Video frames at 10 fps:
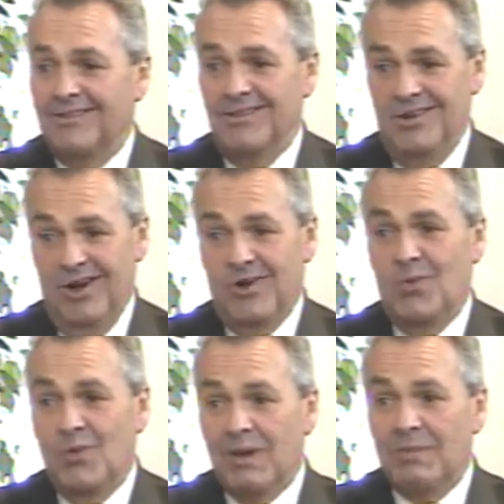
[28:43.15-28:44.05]
young
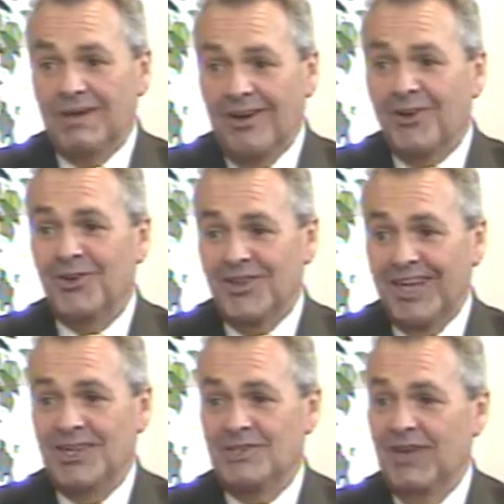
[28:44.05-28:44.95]
women under the
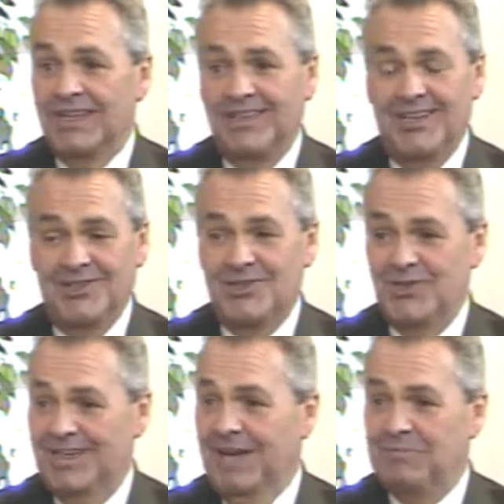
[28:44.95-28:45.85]
age of 18
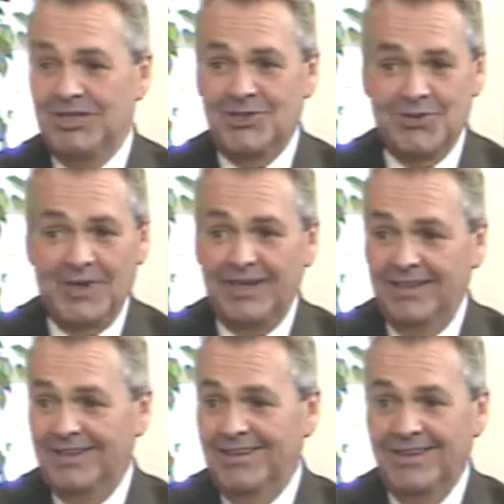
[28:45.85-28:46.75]
should not be
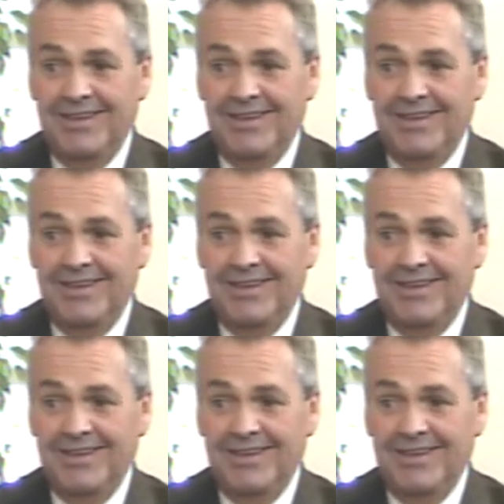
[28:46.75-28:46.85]
treated